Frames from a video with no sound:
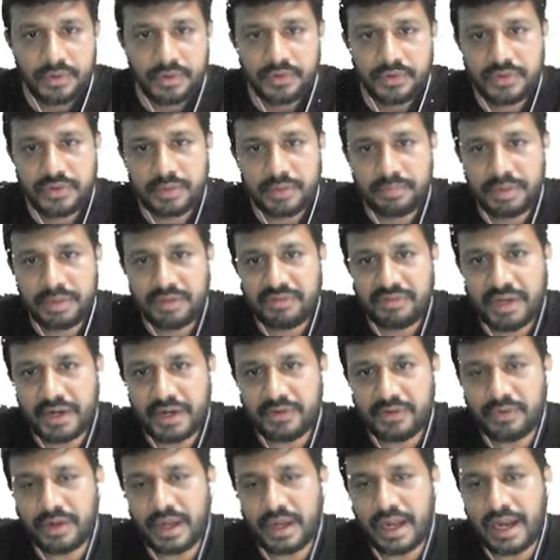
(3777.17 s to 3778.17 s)
Simply we have
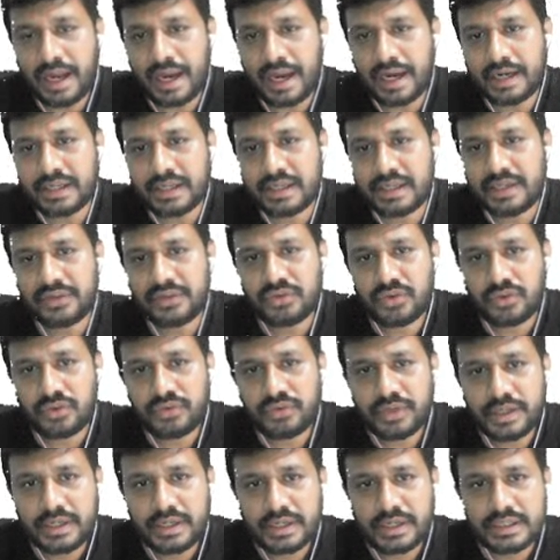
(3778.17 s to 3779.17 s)
to add these two
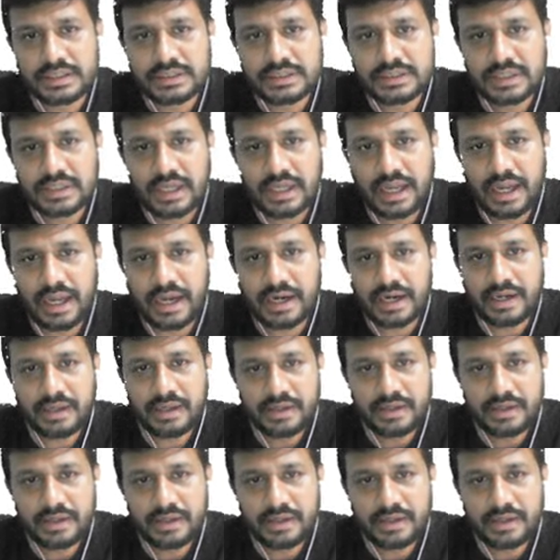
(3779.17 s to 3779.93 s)
signals. Add.